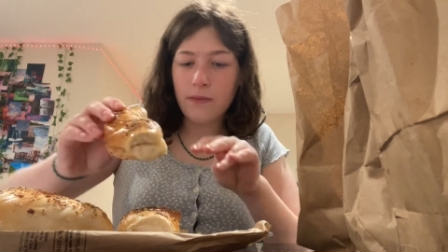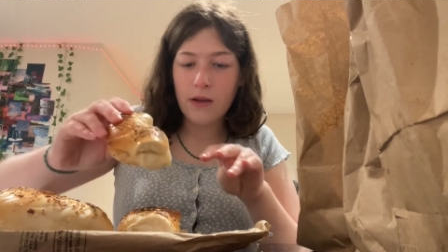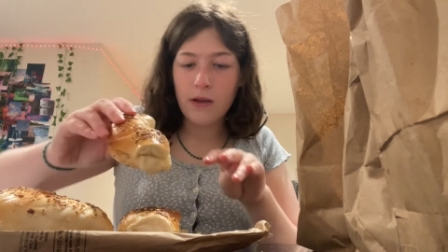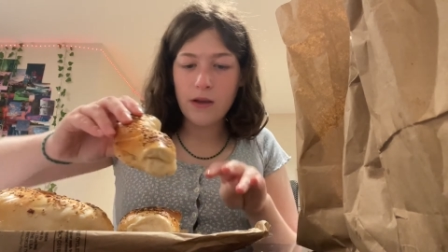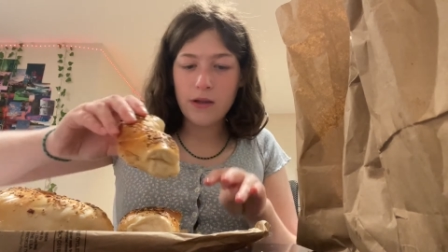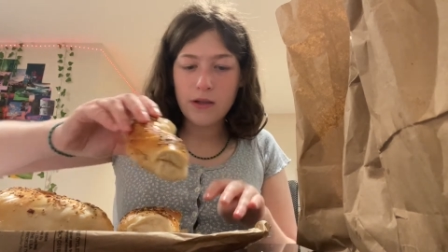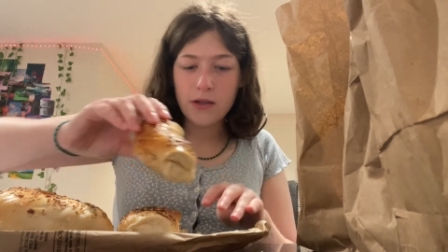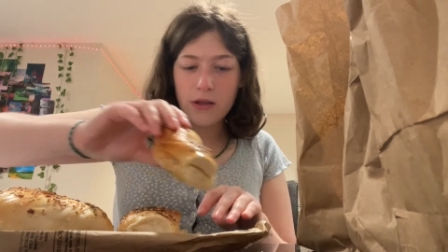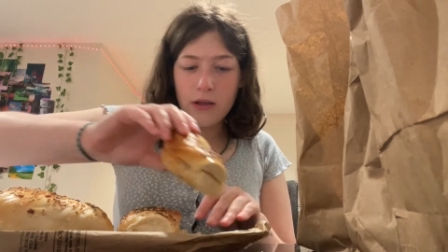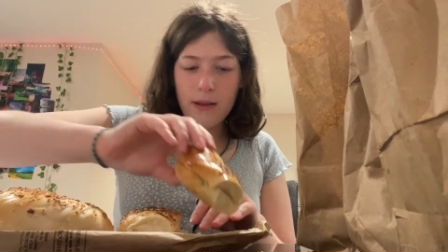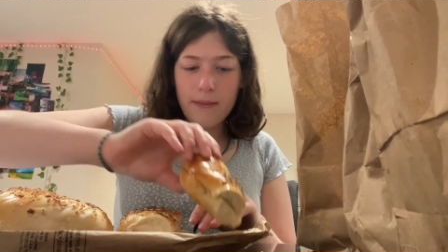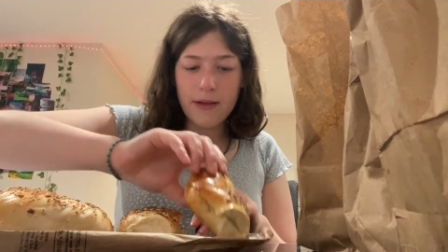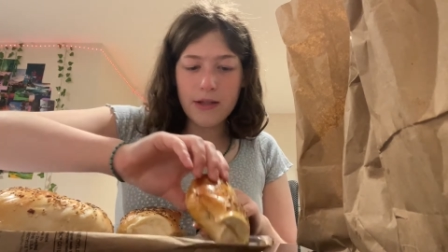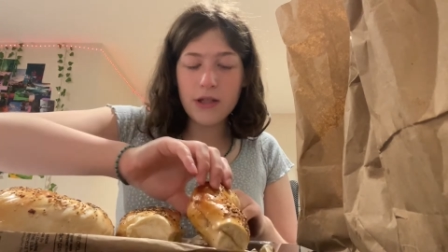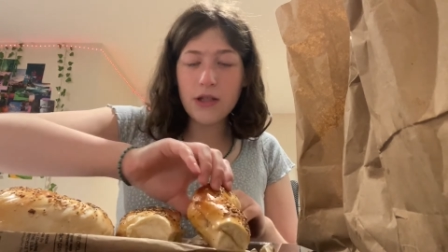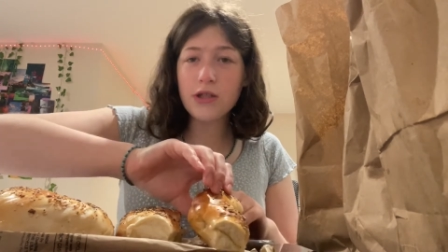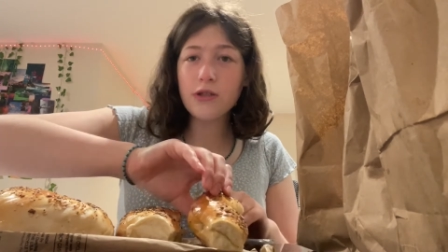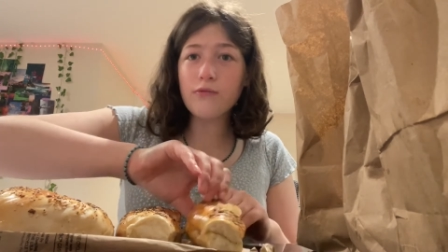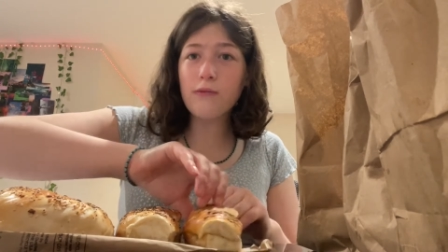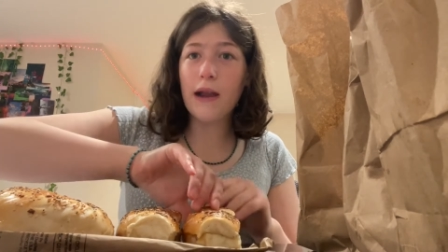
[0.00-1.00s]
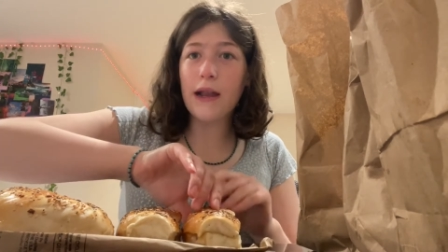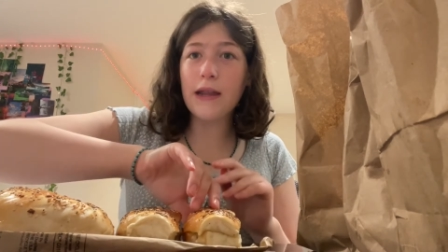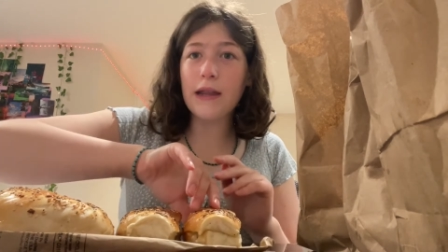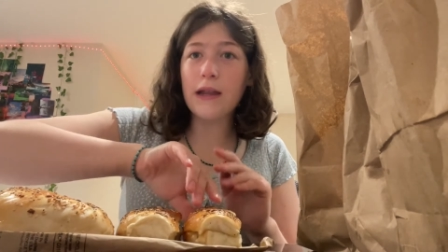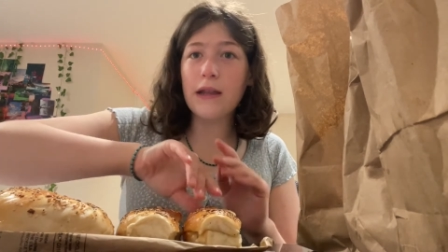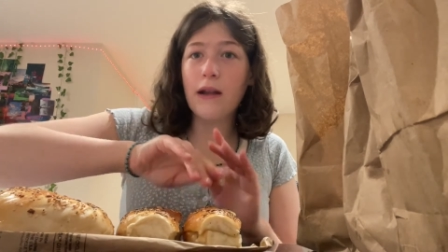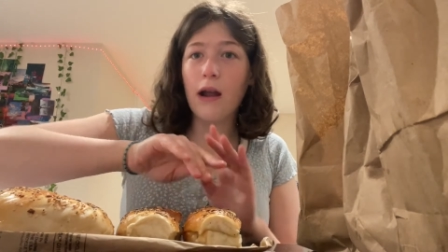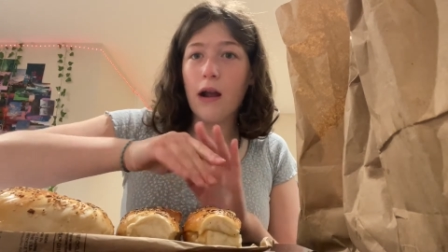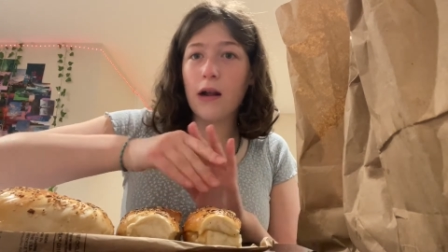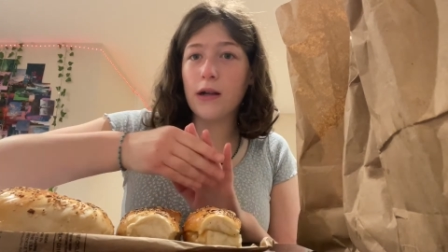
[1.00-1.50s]
So let me just rank
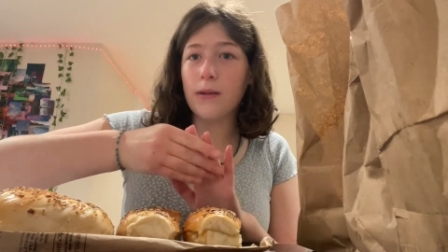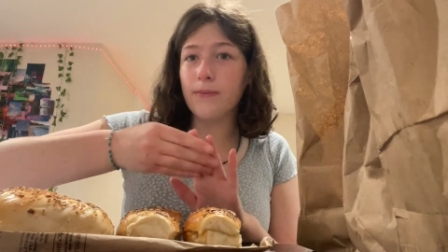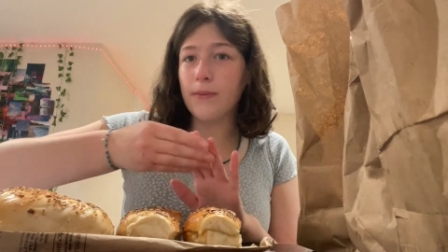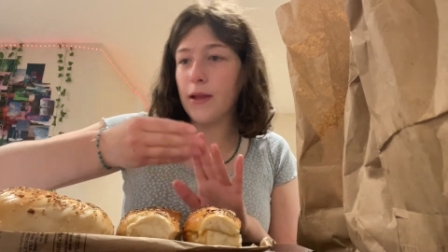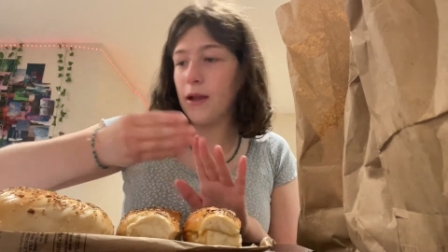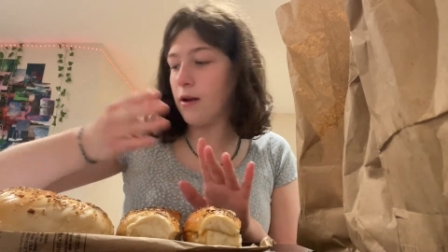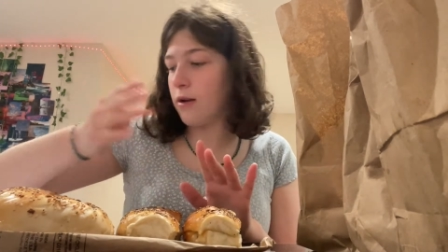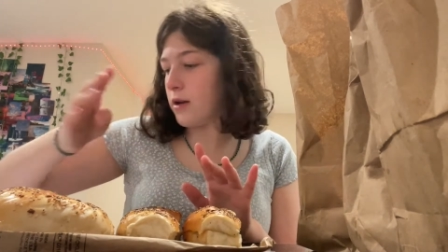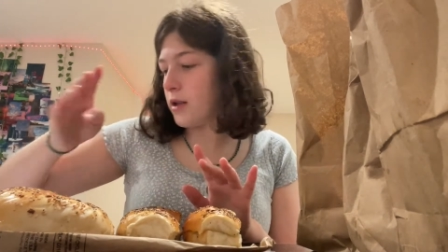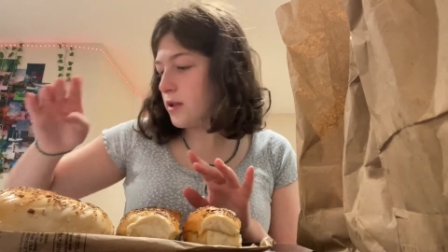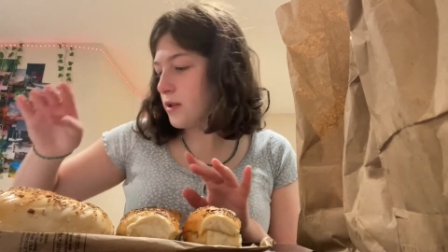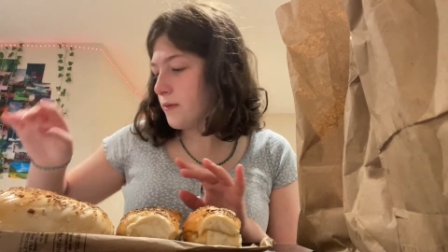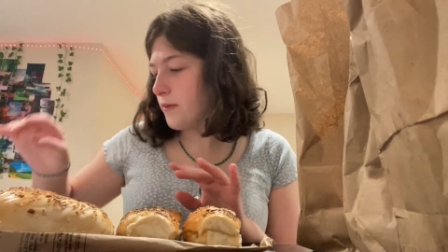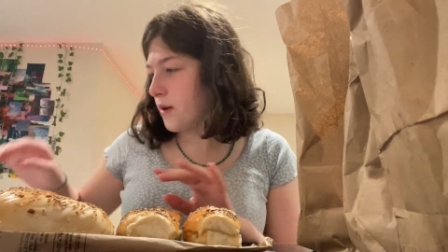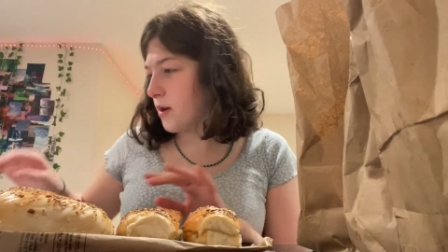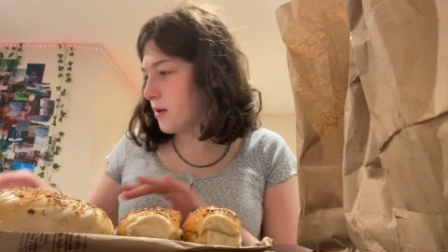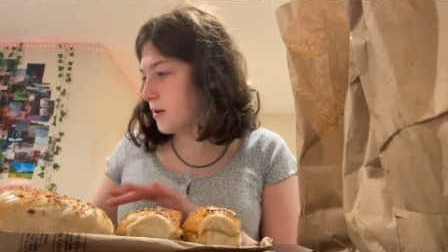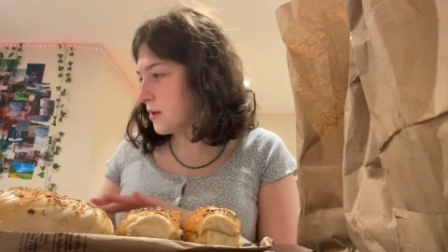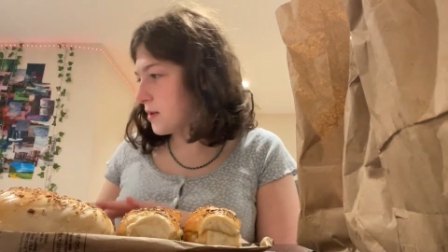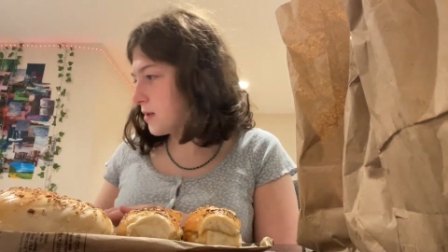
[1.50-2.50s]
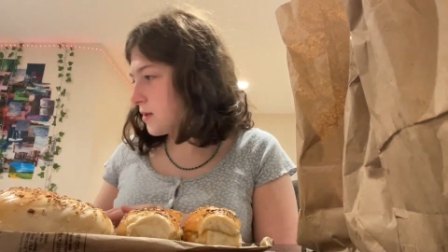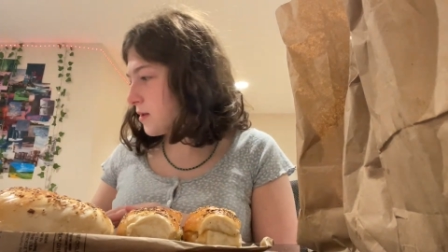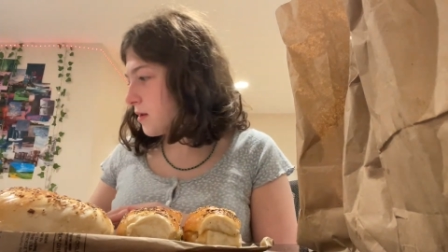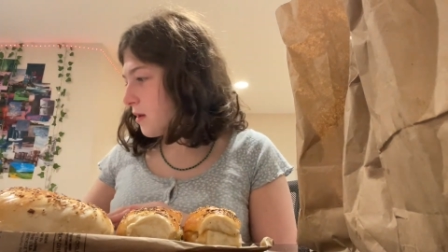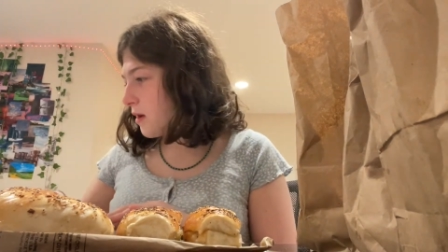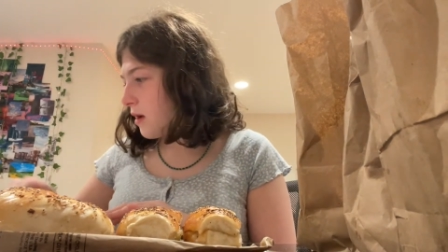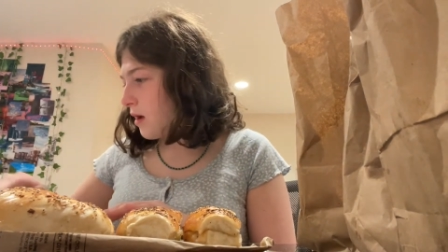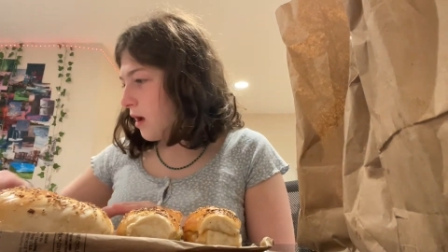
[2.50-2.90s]
it on appearance first.